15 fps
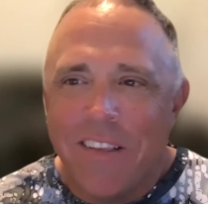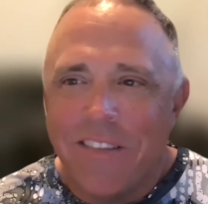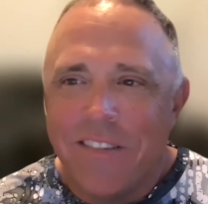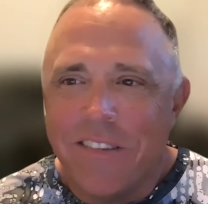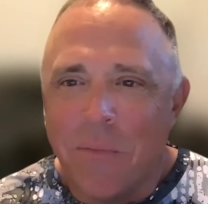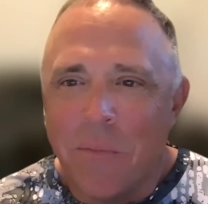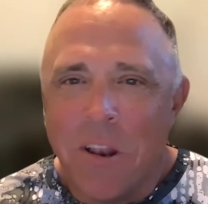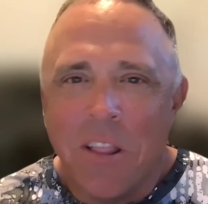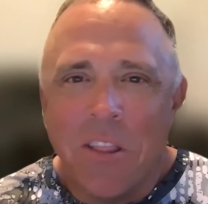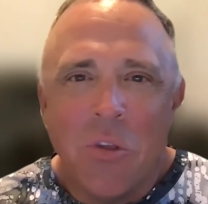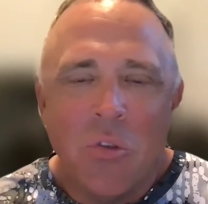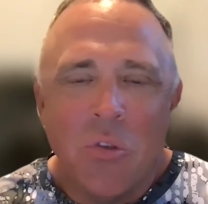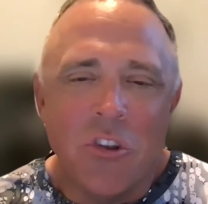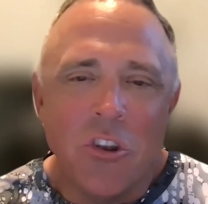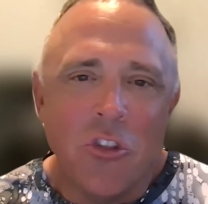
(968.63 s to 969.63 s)
somebody
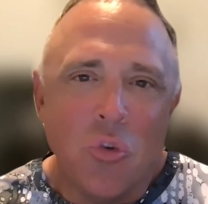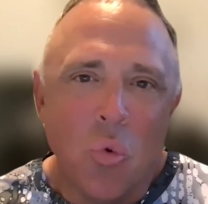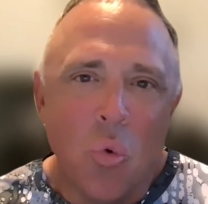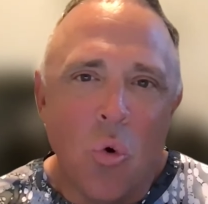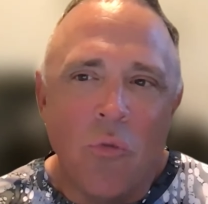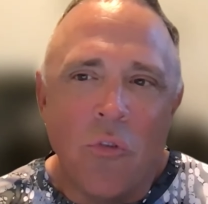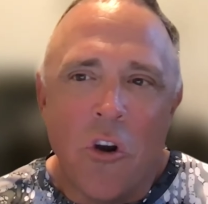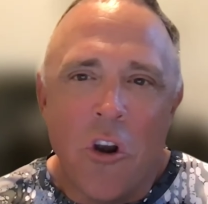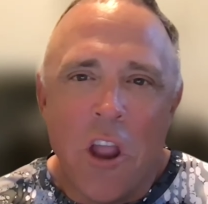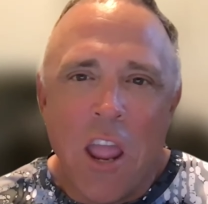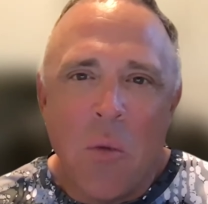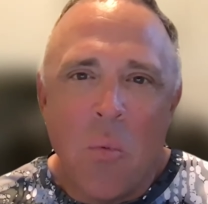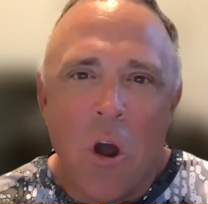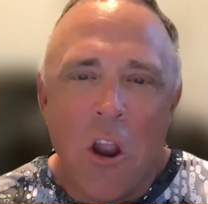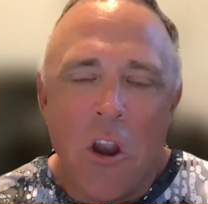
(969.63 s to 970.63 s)
using a tool for a
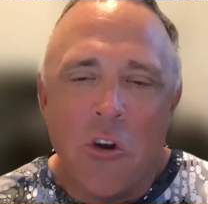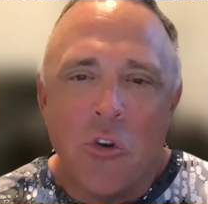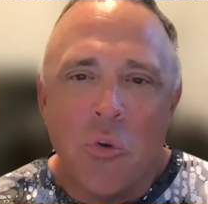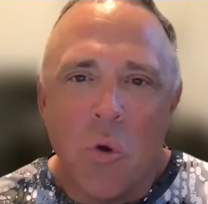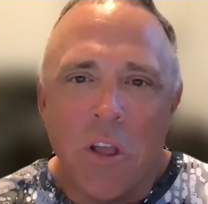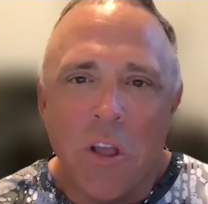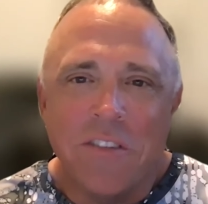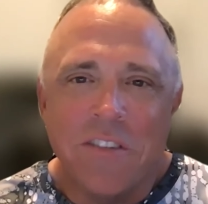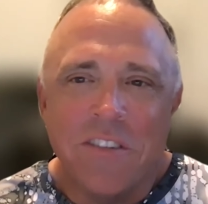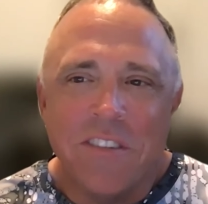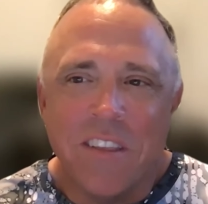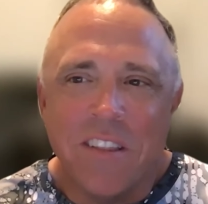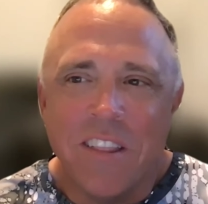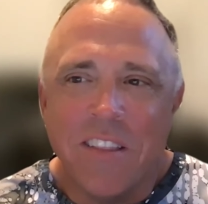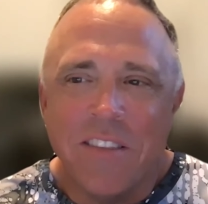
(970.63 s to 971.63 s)
haywire twist
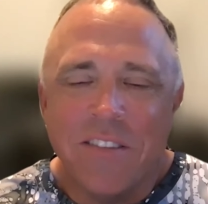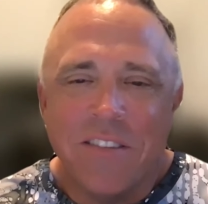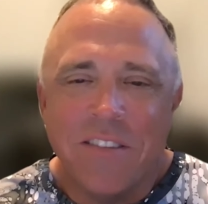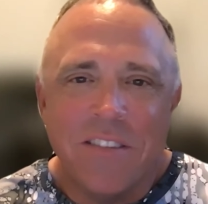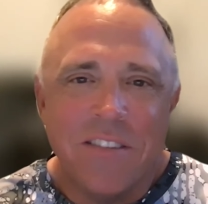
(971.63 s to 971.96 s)
and then